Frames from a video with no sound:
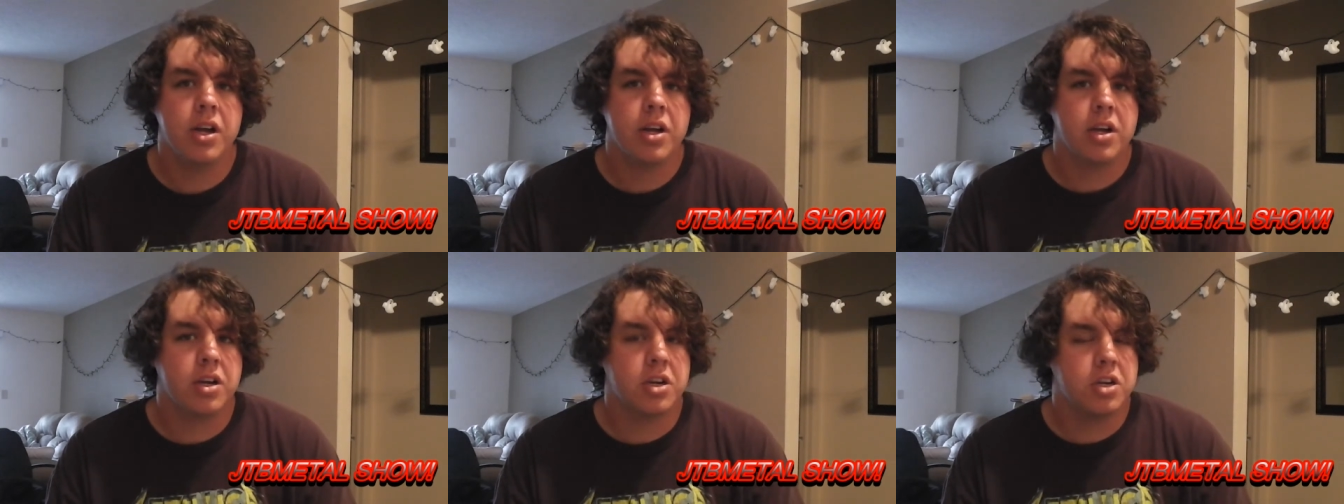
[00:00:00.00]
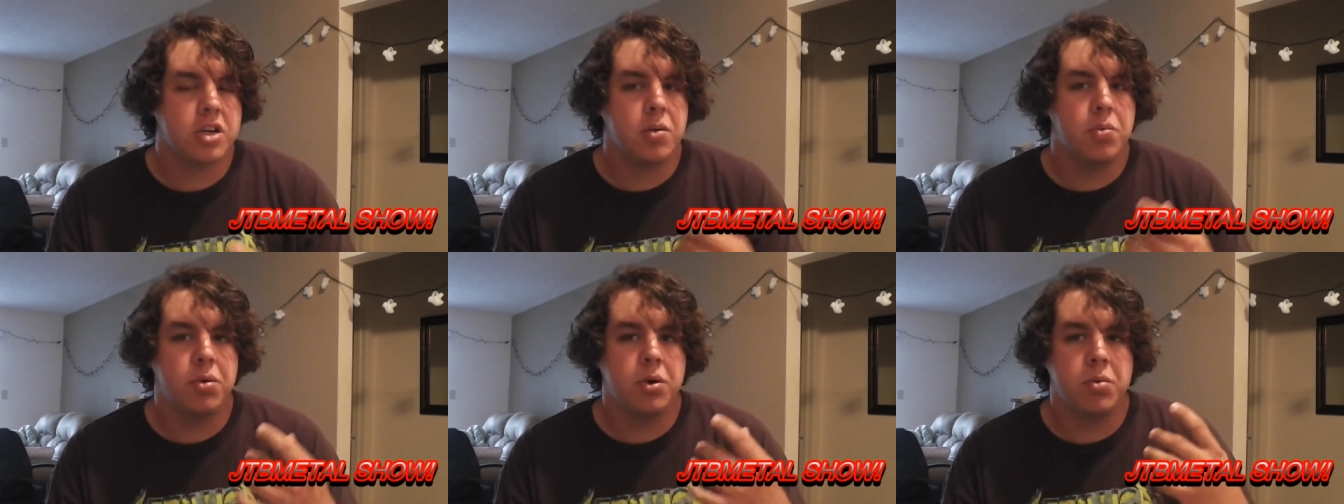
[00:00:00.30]
Because
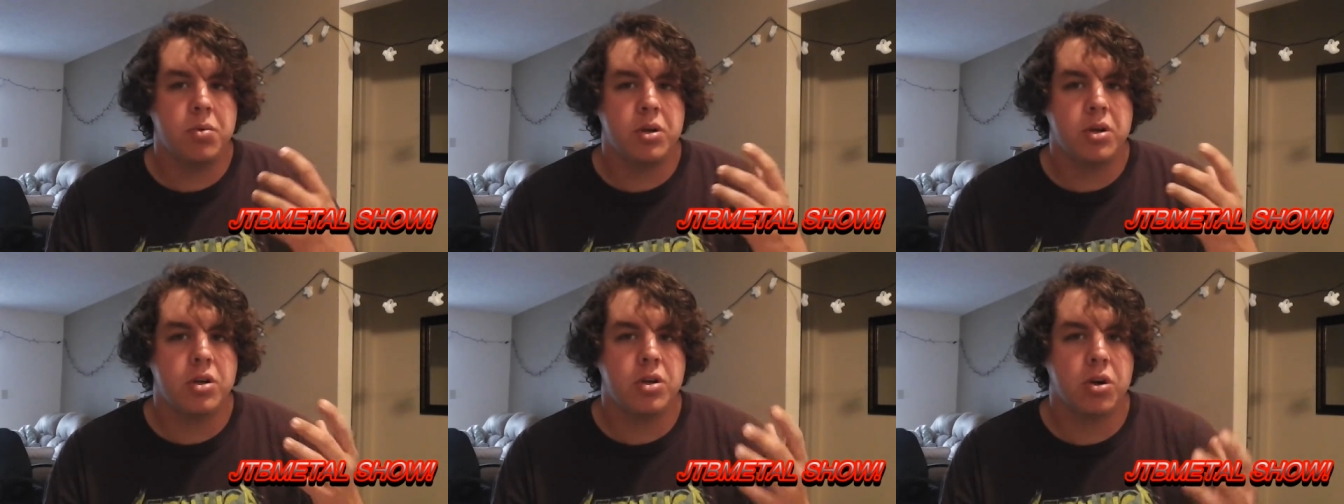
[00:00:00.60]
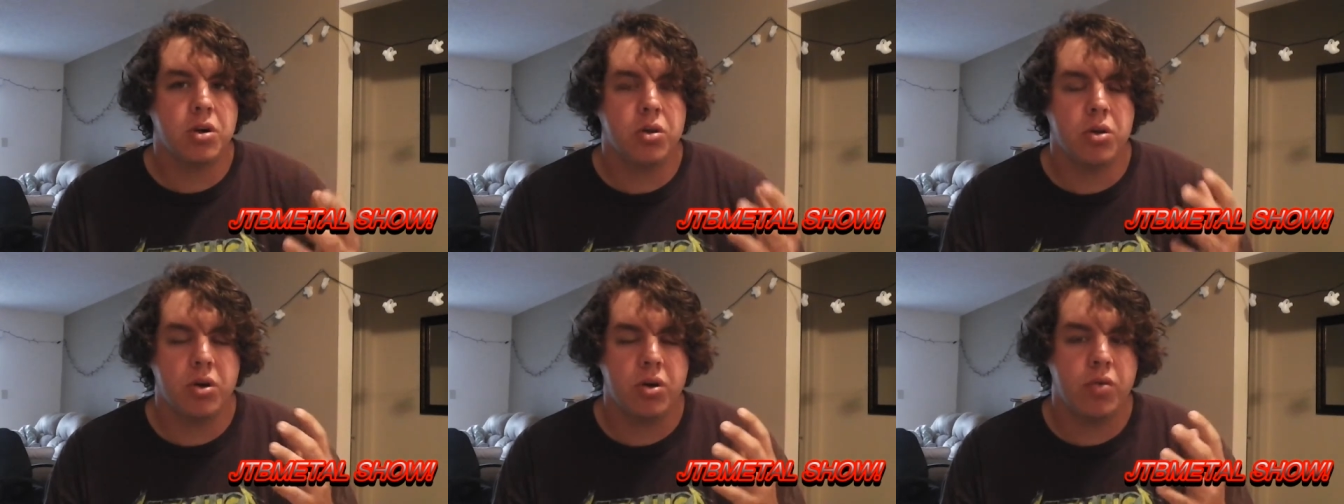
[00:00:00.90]
she pretty much
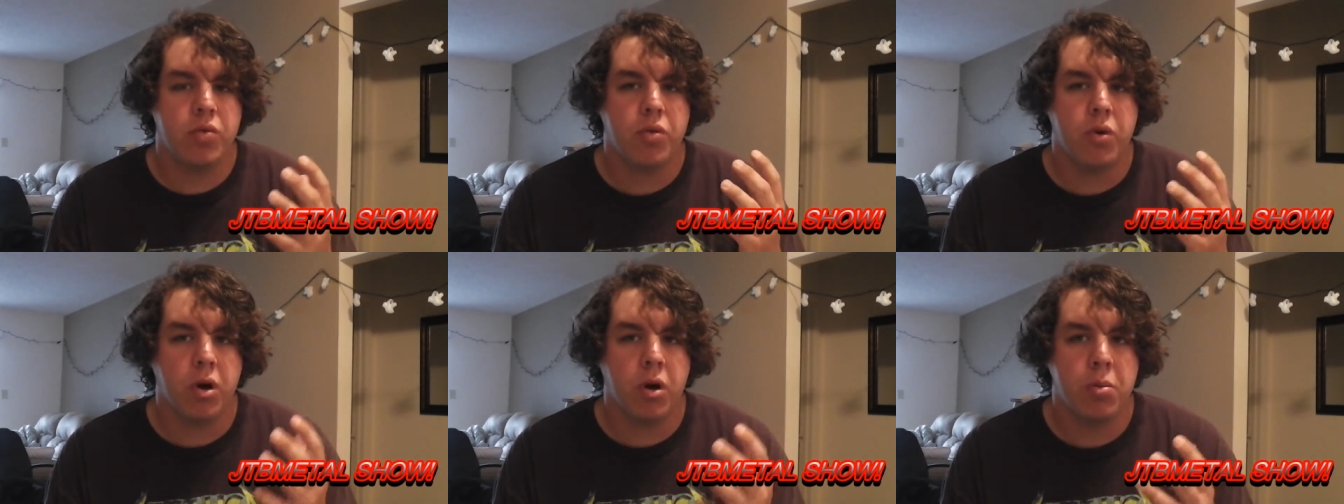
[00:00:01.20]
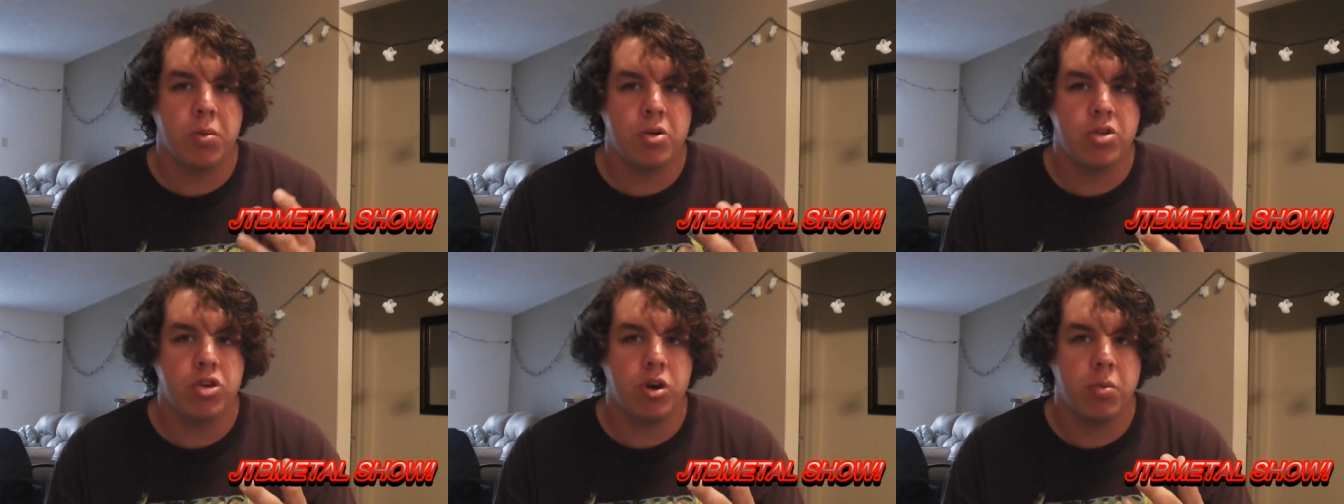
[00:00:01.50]
told her
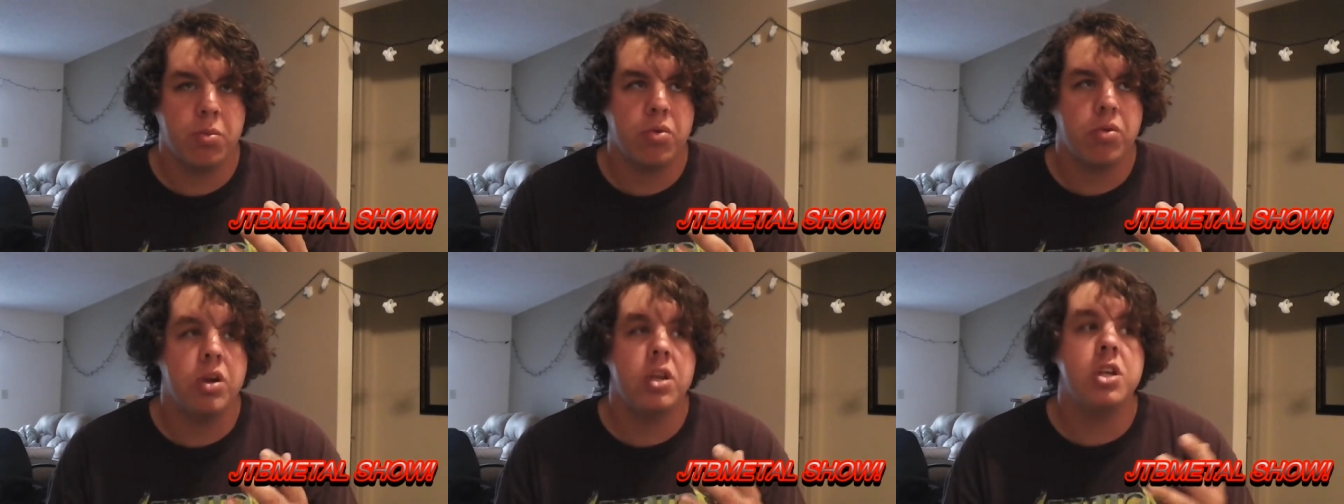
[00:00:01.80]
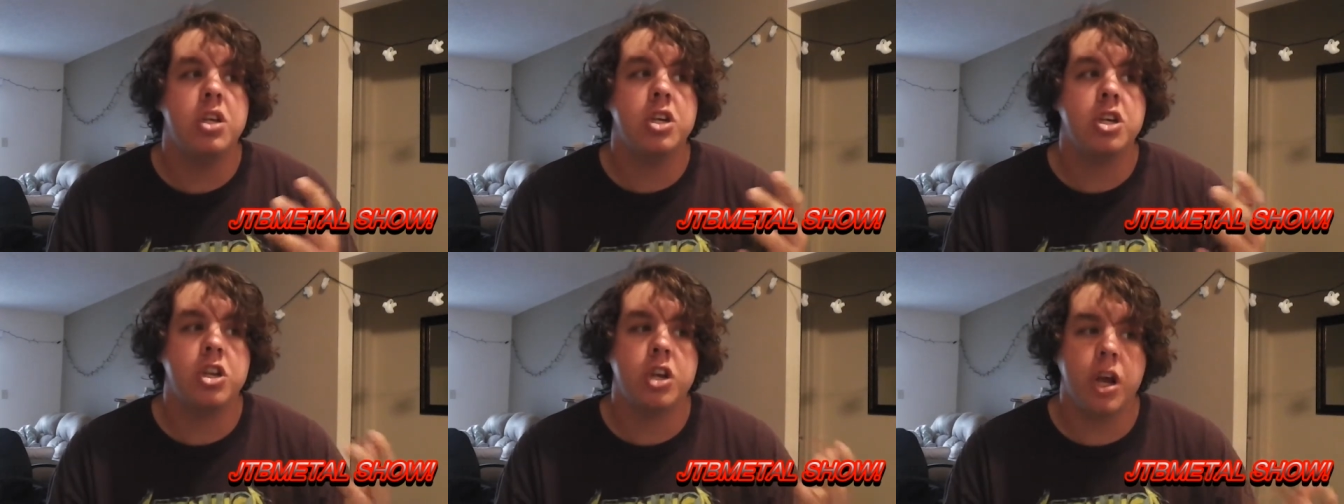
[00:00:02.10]
former drummer,
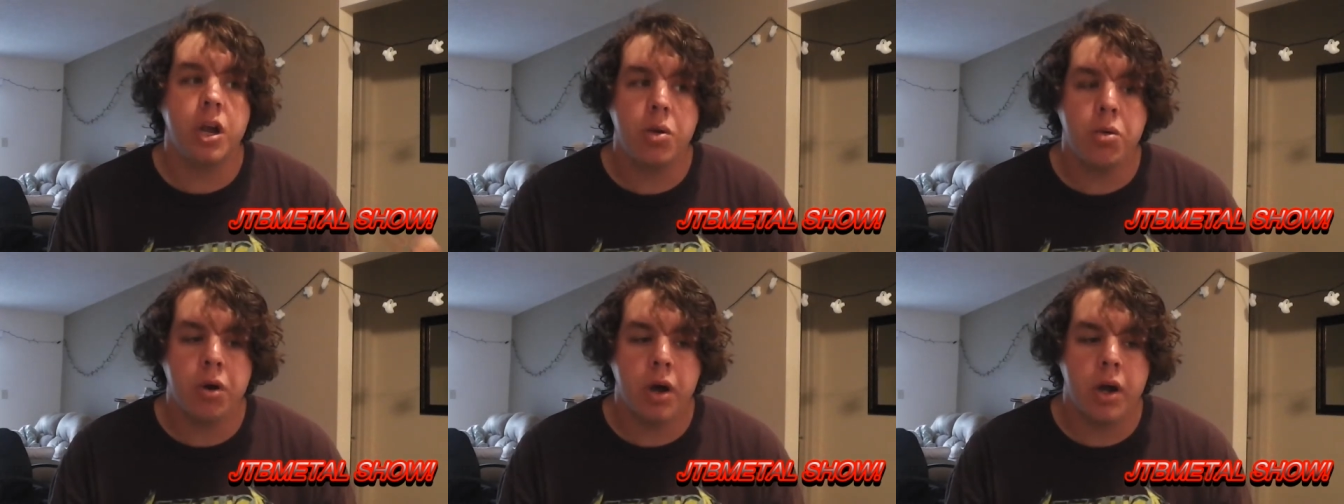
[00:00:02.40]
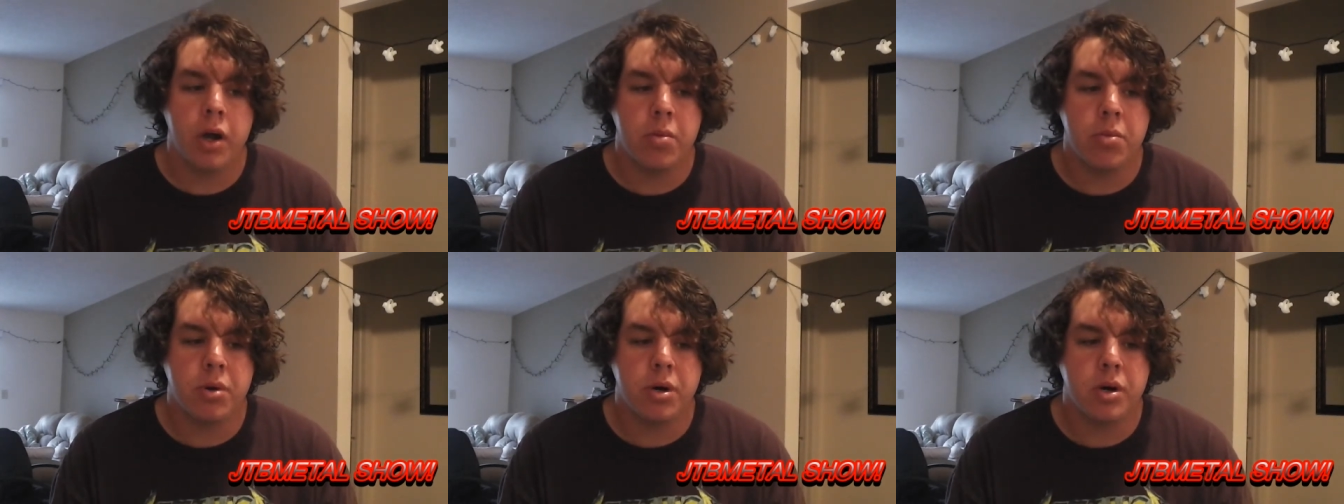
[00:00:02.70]
which is Jay
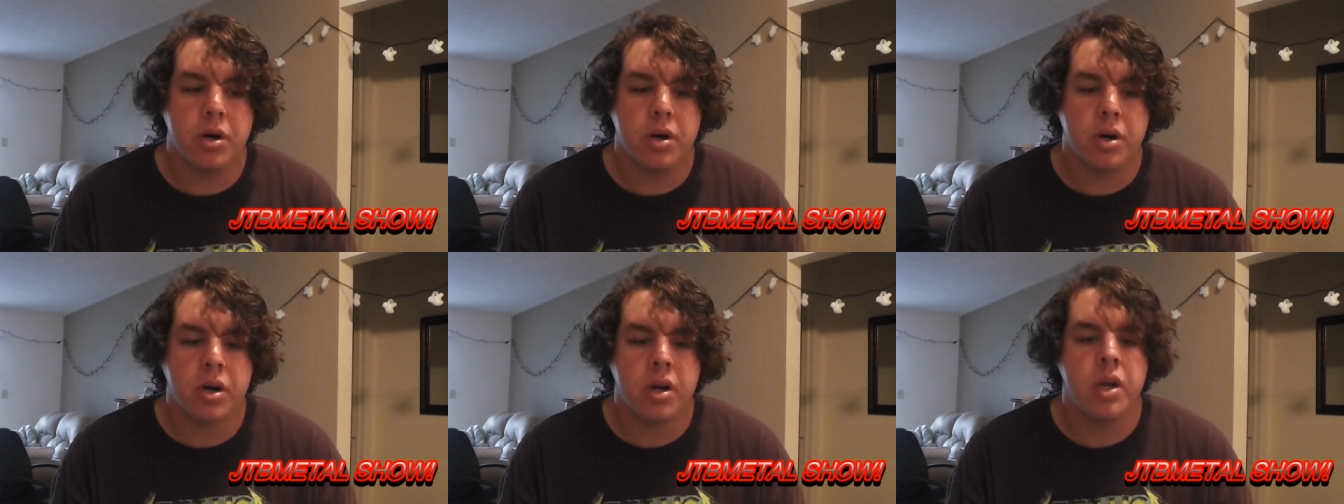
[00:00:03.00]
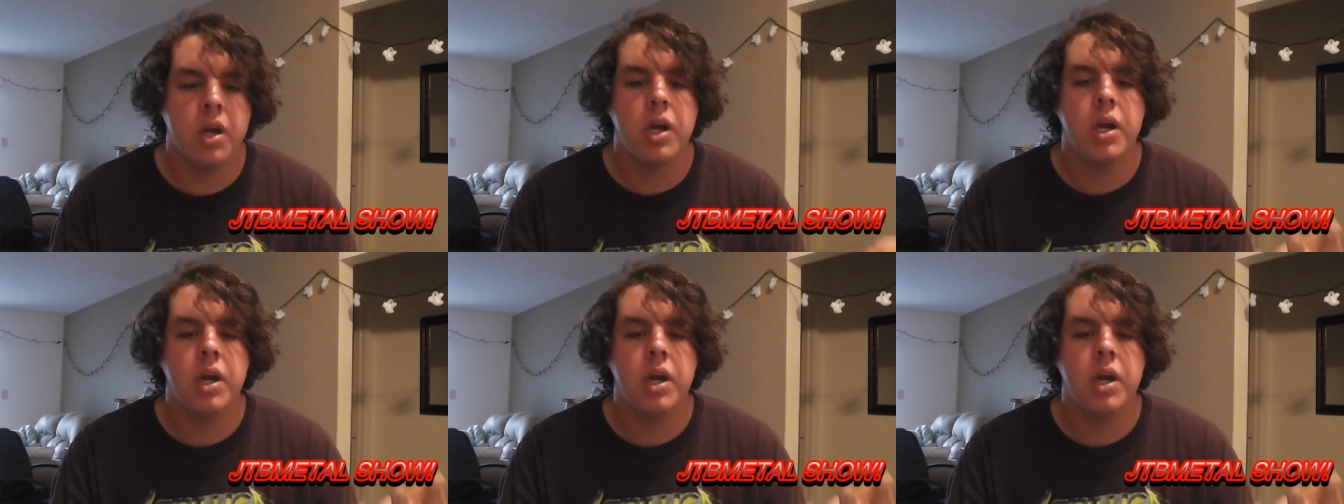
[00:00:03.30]
Weinberg,